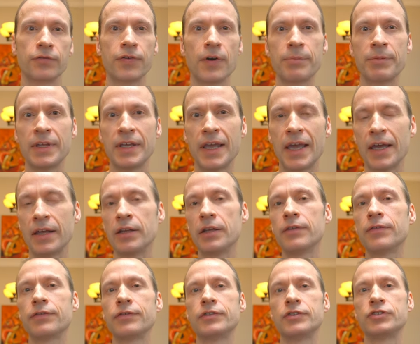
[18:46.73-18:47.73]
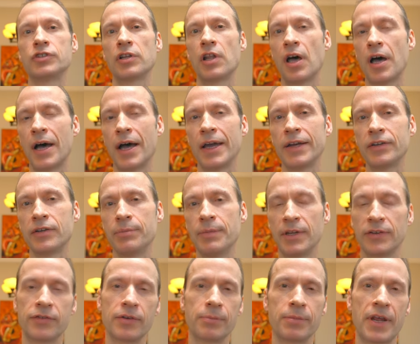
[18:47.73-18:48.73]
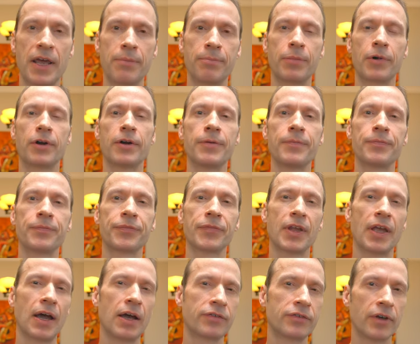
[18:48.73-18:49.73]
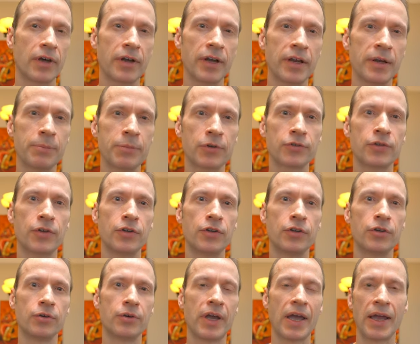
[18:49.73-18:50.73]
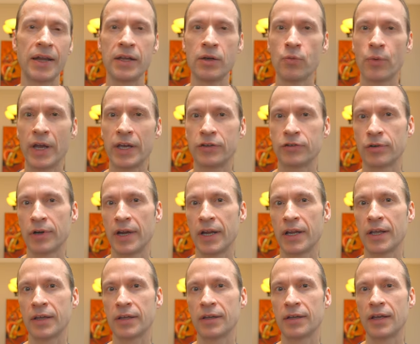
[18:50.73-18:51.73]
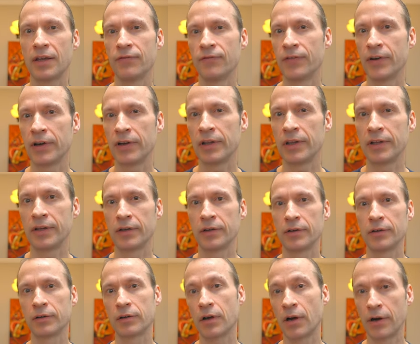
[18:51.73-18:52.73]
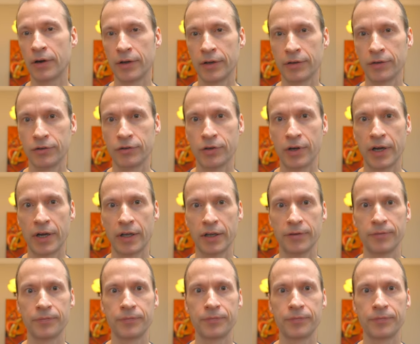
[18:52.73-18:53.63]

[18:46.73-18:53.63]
from the end of July to mid-September, I was unable to do any weight training and very little cardio training.